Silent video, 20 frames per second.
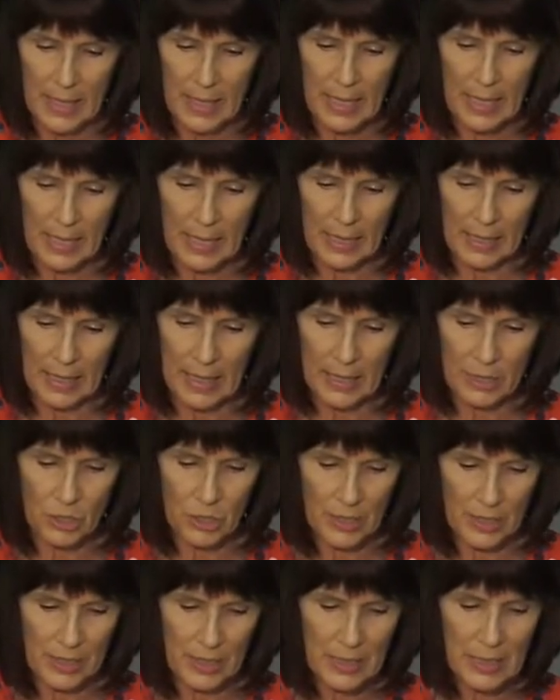uh, as
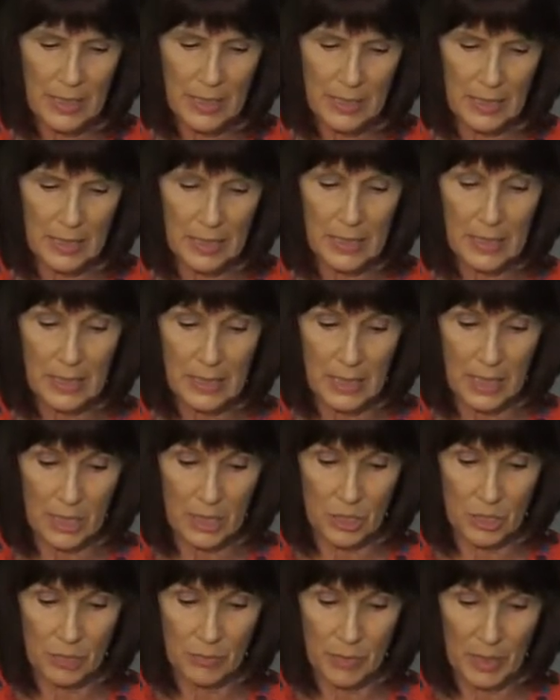you can see, this
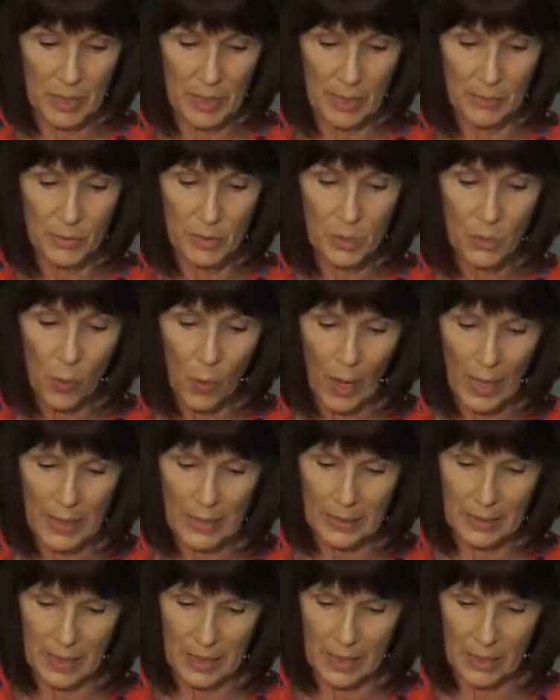discussion becomes
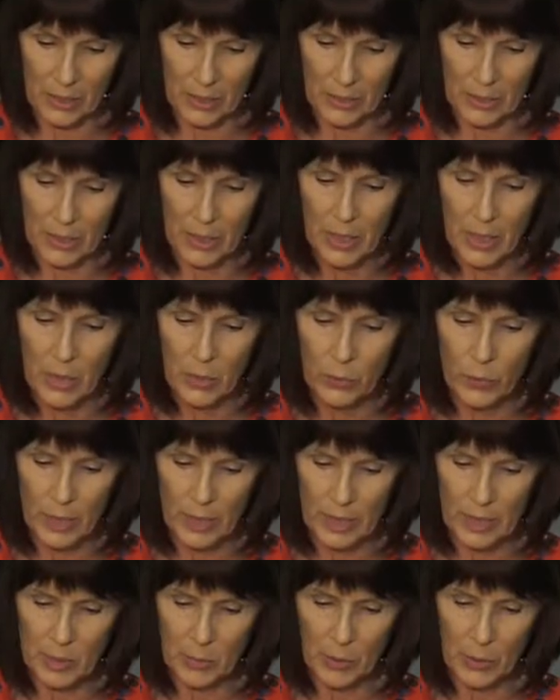quite layered. We
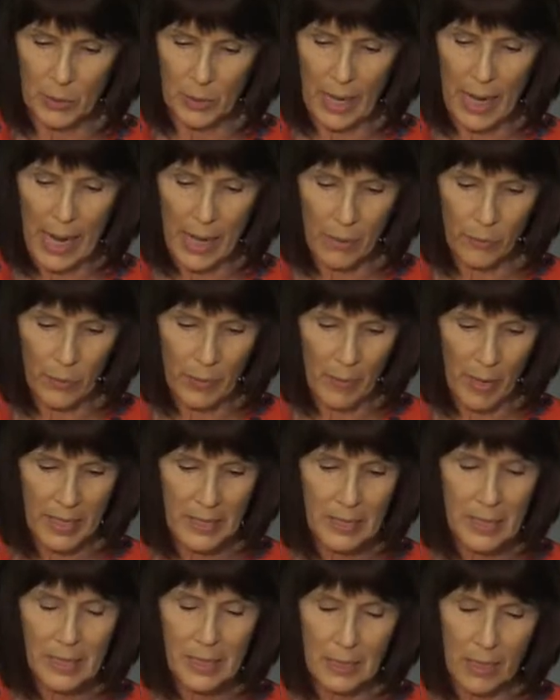explore how we
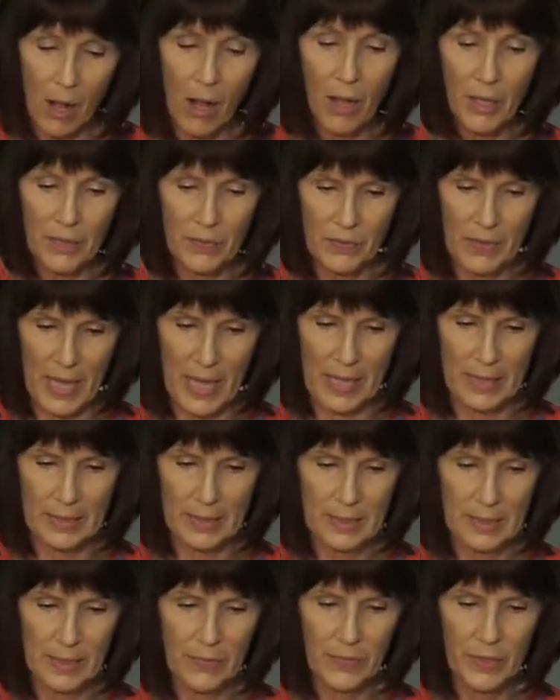might see all of
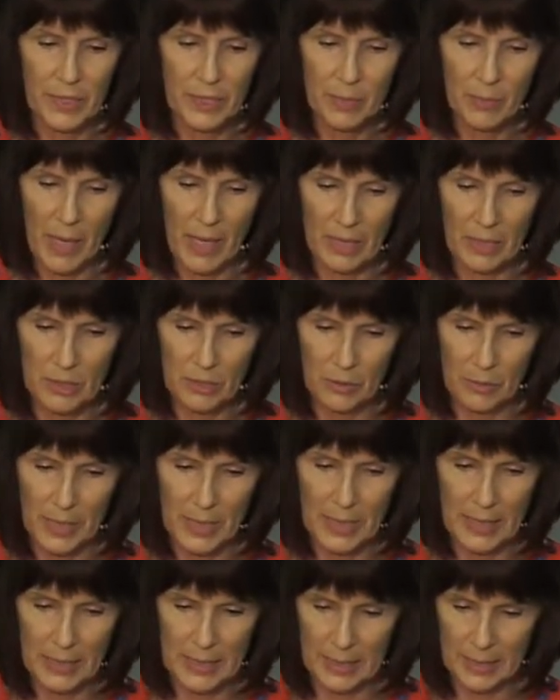that in this
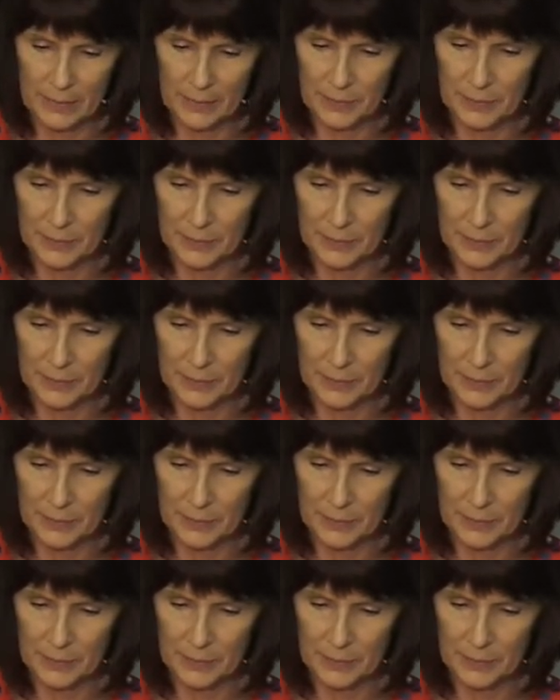masterpiece.